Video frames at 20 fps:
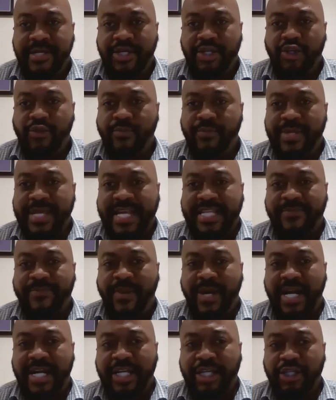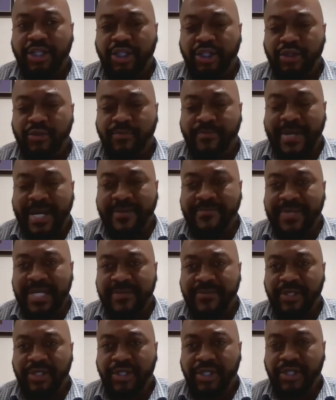you that's probably you might be
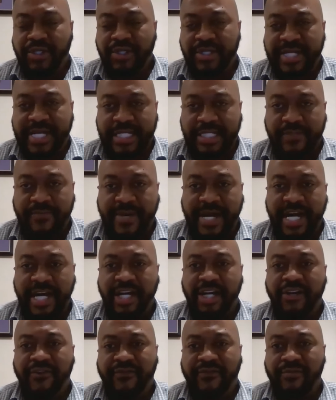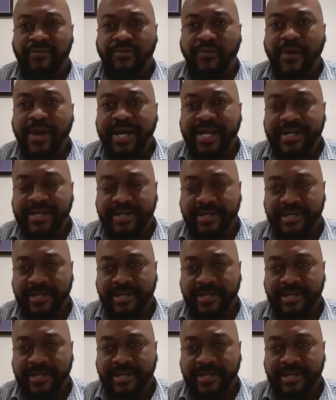able to use that to buy a loaf of bread.